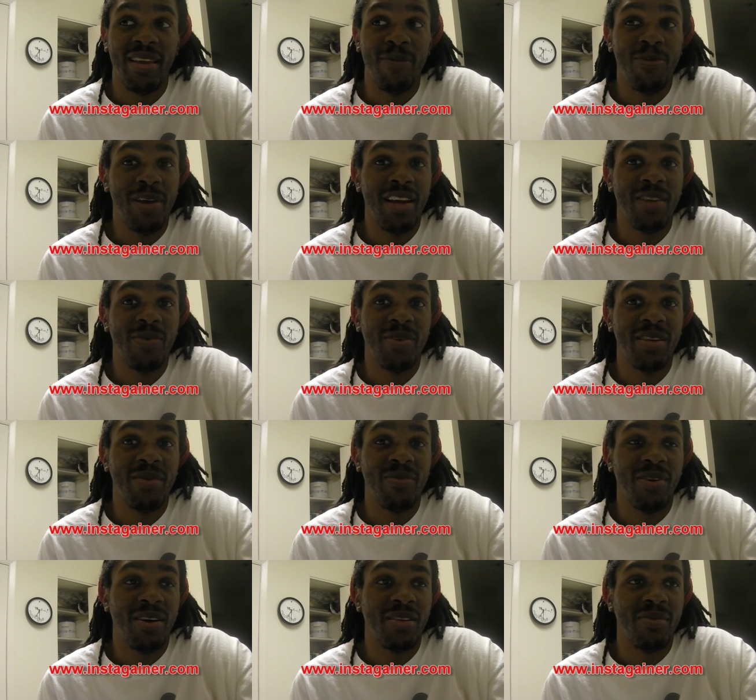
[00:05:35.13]
It probably wouldn't
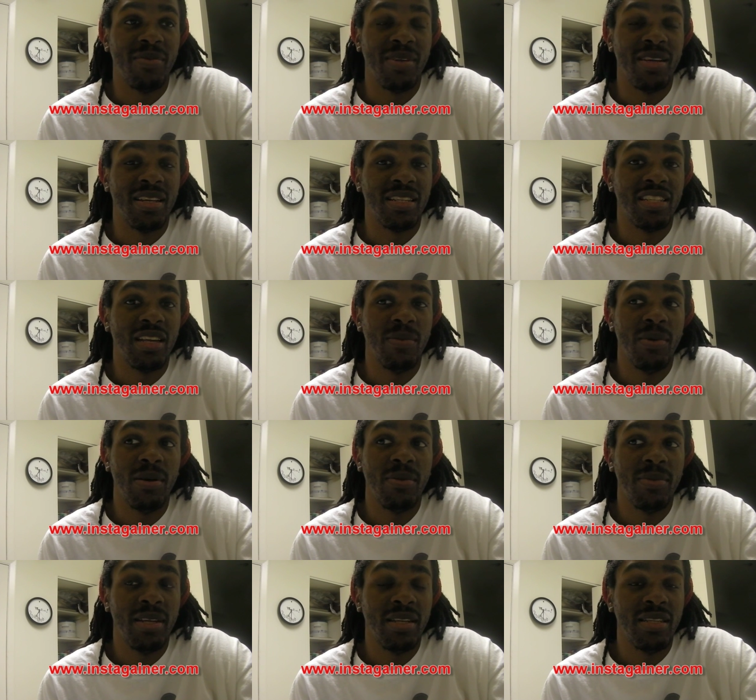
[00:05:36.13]
even bother me because some
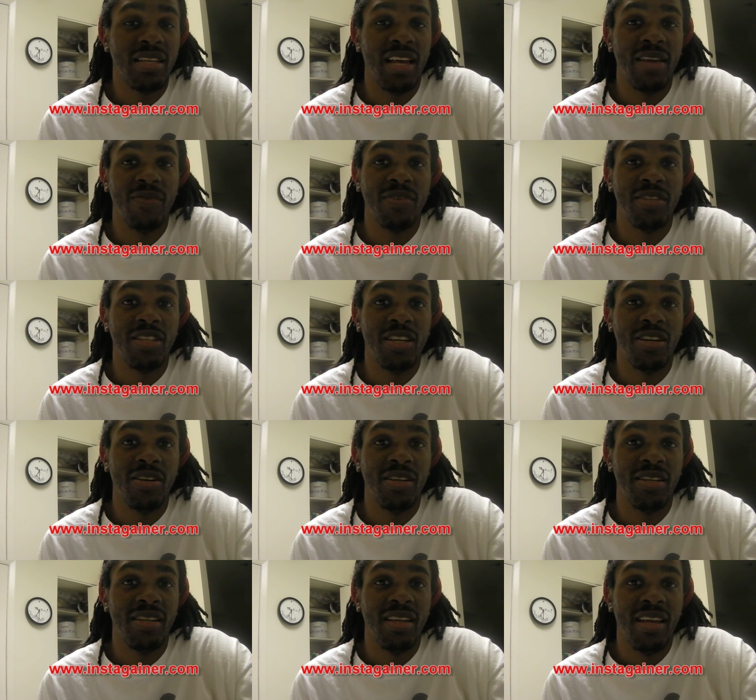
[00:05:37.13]
of them they tight
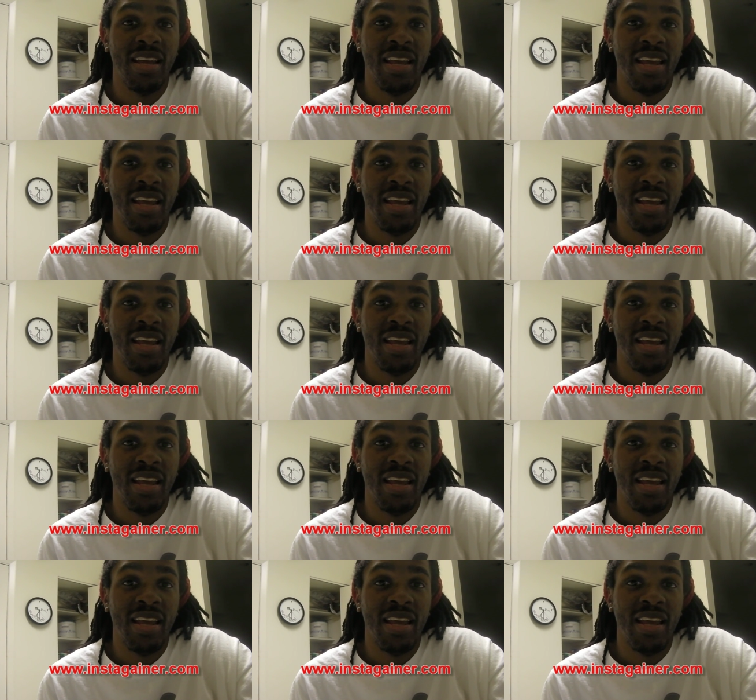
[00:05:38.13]
retarded.